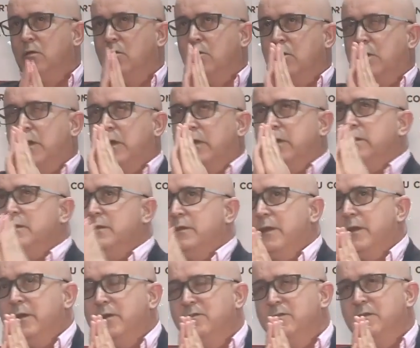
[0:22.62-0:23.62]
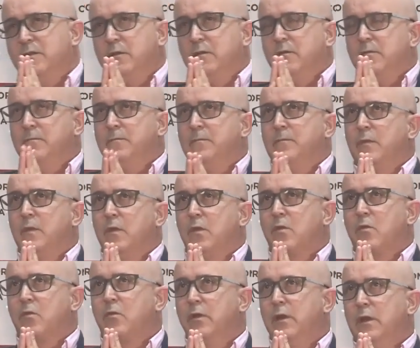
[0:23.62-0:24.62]
Look, there is a
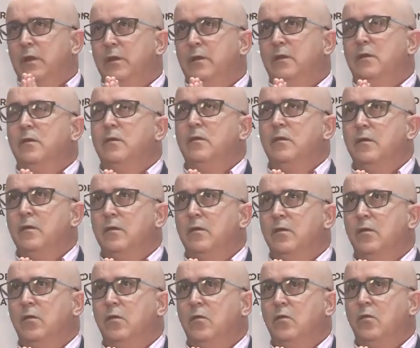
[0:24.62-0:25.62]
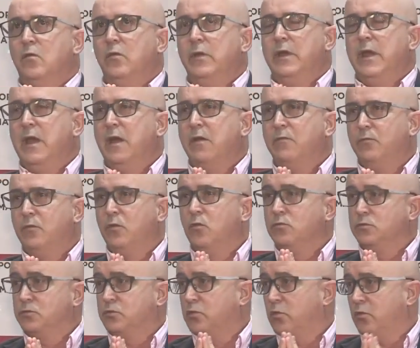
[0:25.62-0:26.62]
really, we have
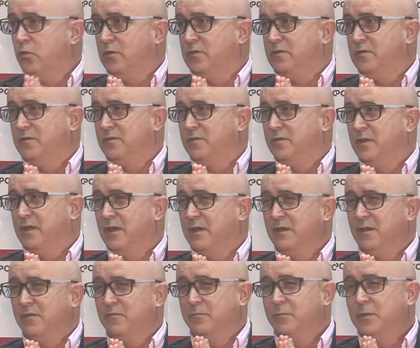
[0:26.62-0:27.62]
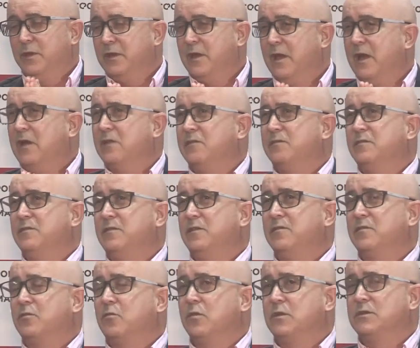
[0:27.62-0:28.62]
no choice, and I've been asked
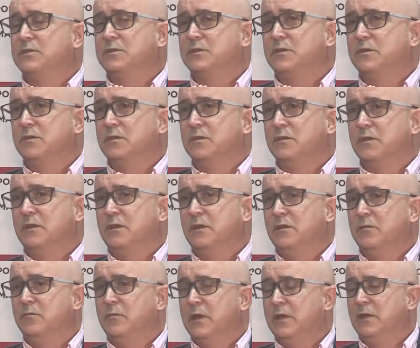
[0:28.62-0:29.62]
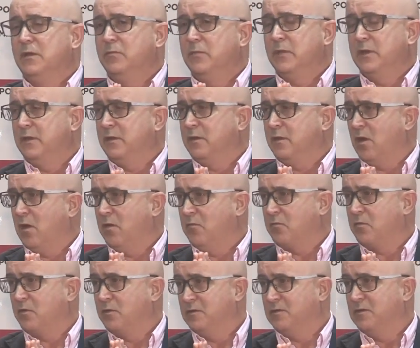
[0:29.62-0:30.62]
this question in many, many
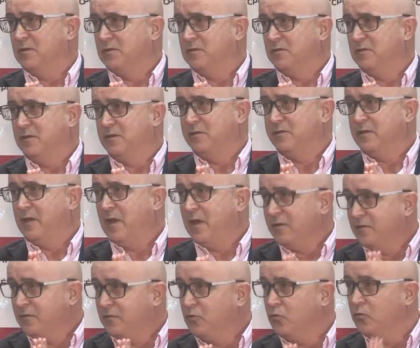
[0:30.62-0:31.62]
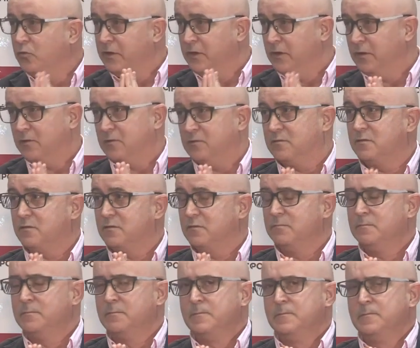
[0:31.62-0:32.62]
conferences this last 2 years.